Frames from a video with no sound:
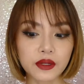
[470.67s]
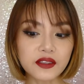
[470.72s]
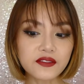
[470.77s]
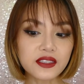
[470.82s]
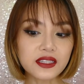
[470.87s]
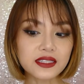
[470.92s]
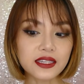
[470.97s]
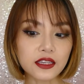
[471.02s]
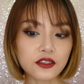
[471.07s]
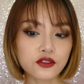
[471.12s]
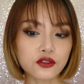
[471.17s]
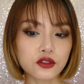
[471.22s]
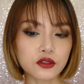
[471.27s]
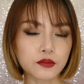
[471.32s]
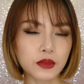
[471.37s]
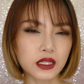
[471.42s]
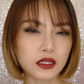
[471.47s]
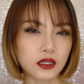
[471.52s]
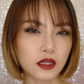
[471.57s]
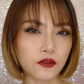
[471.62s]
believe the texture
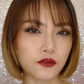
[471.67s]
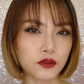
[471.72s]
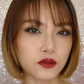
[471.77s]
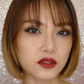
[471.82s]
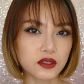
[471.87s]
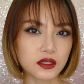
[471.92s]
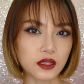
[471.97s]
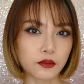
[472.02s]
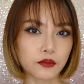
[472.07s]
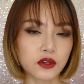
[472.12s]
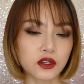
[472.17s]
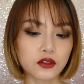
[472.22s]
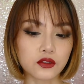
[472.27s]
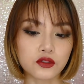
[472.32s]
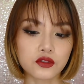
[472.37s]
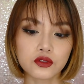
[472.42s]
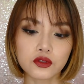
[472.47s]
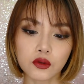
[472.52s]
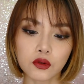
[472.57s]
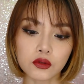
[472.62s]
is meant to give you some
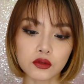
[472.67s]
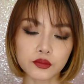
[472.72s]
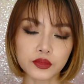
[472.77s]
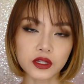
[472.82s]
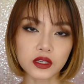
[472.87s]
control,